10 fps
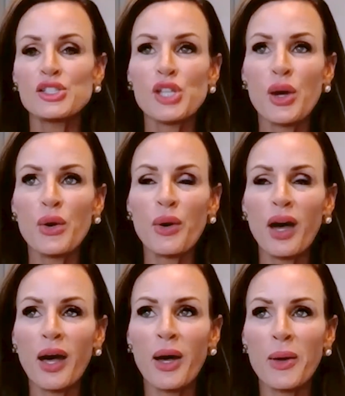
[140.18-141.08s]

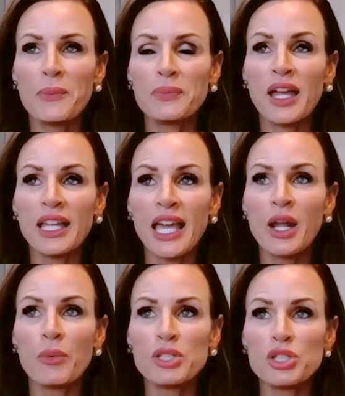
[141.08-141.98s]
So
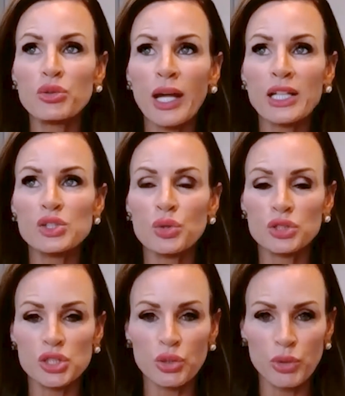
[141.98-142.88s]
again, I went to grad
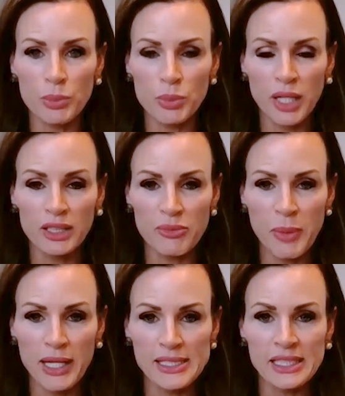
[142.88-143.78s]
school to do reproductive
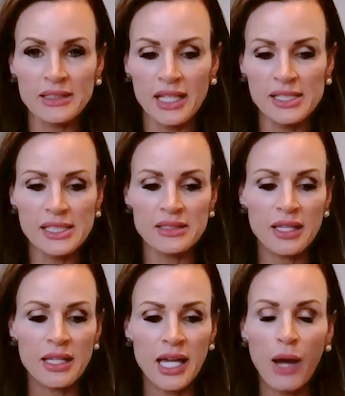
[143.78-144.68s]
medicine. That's
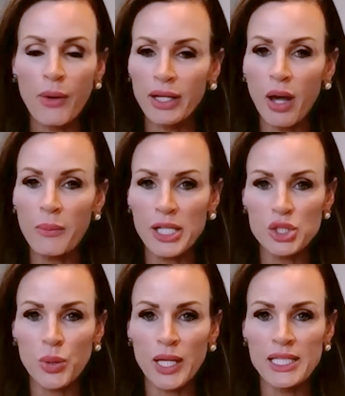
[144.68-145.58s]
how I got my
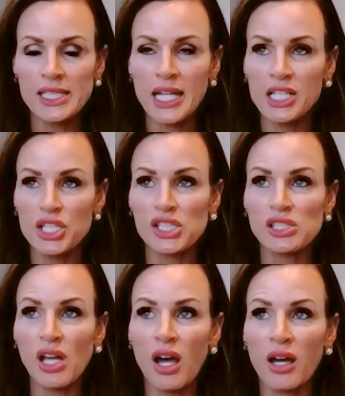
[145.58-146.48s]
twins, and I
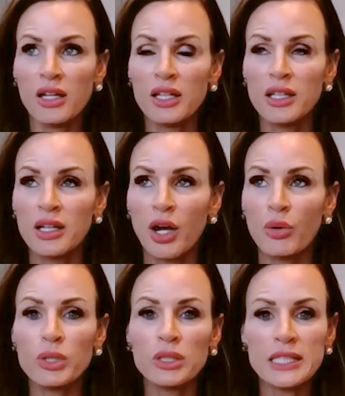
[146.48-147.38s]
just saw
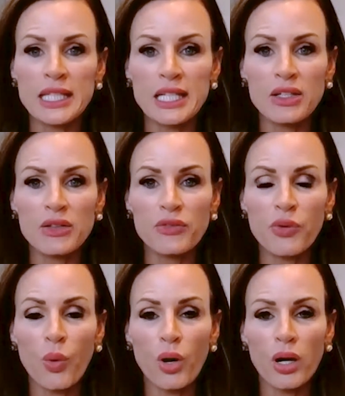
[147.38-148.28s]
a real need
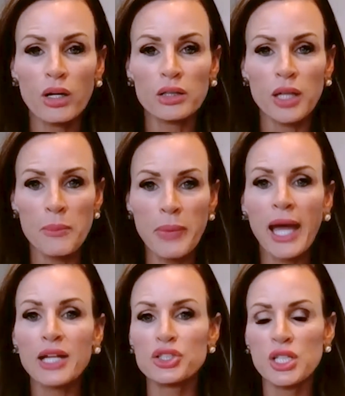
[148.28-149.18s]
for
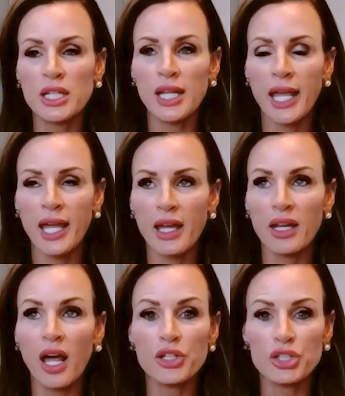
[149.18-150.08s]
compassion
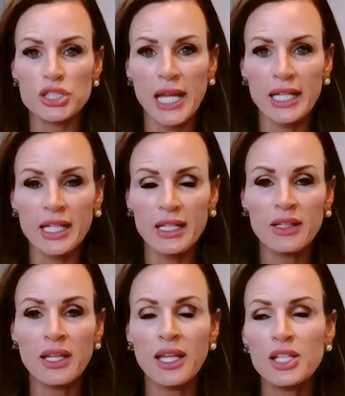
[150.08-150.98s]
and
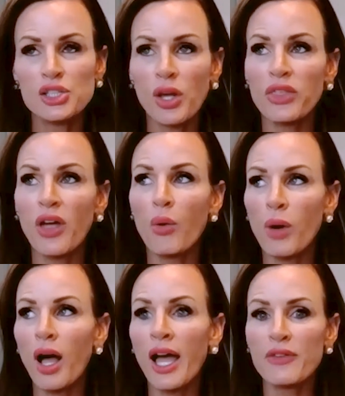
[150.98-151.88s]
understanding. So I
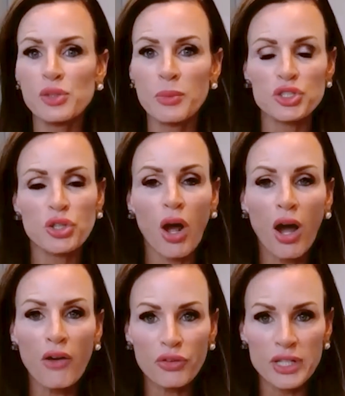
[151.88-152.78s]
thought, well, I have so much to
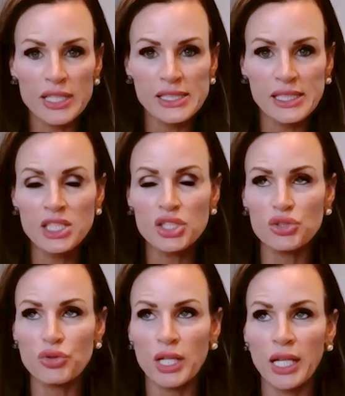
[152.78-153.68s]
offer this
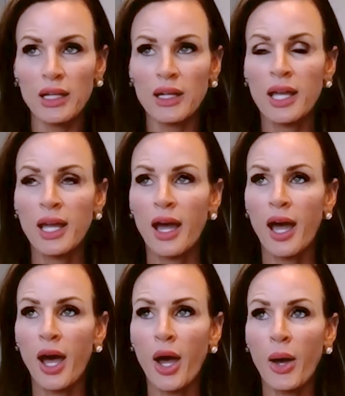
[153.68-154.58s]
industry.
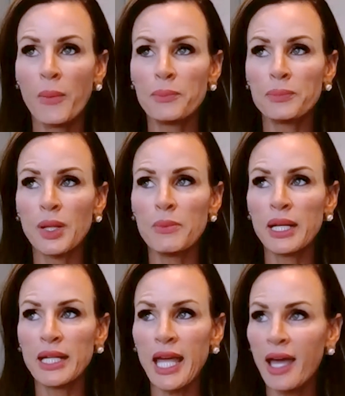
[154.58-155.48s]

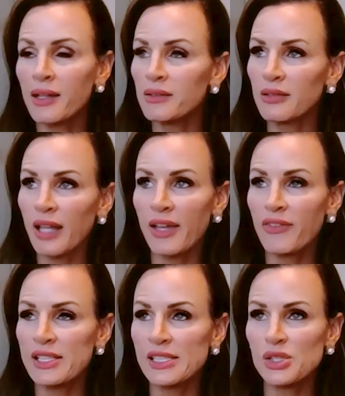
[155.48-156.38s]
But again,
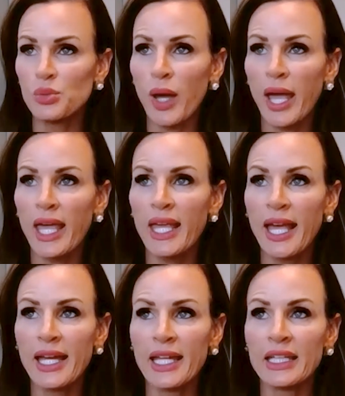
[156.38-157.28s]
life has its
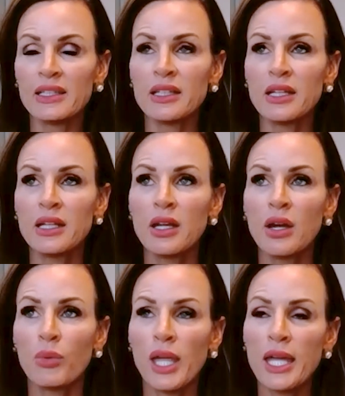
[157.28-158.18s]
way, and
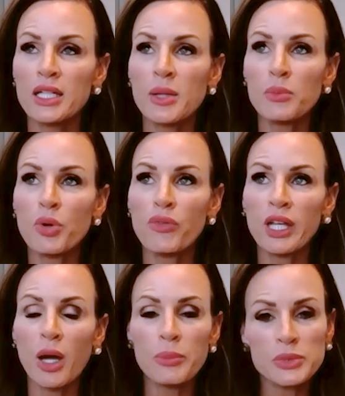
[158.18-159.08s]
we ended up
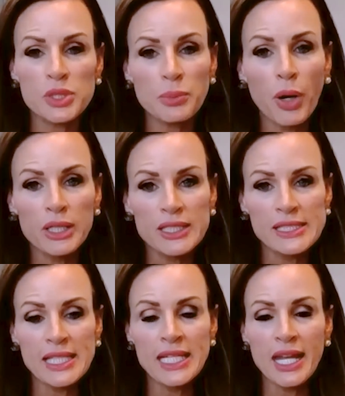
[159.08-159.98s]
moving up to Park
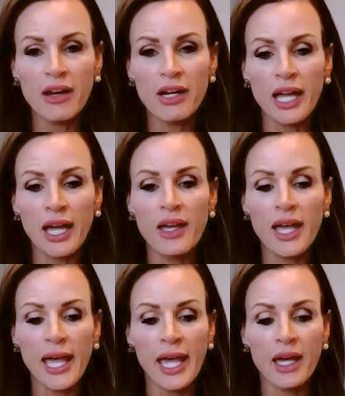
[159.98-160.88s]
City
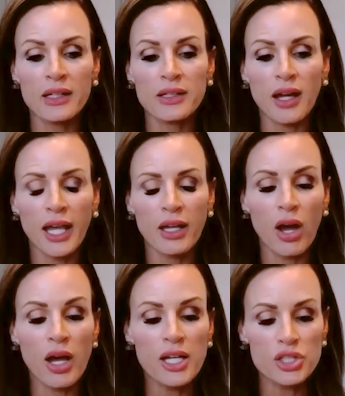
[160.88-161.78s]
area, and I
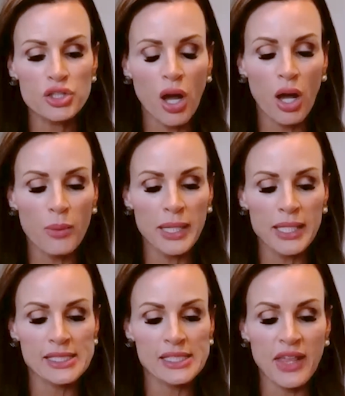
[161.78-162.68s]
got a job
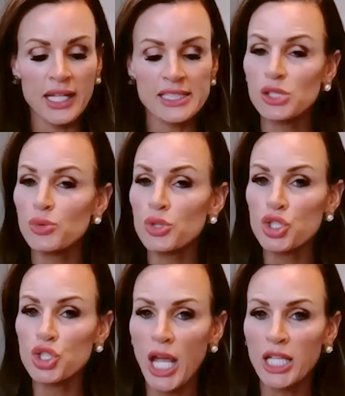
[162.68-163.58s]
in aesthetics. This
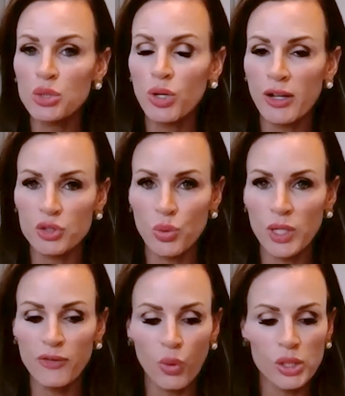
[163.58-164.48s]
was January of
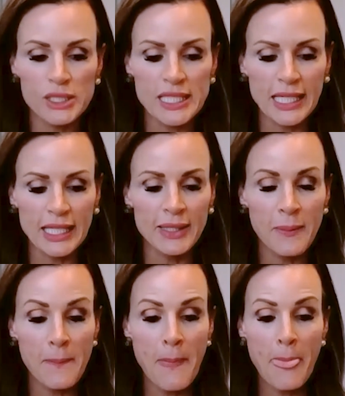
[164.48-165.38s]
2014.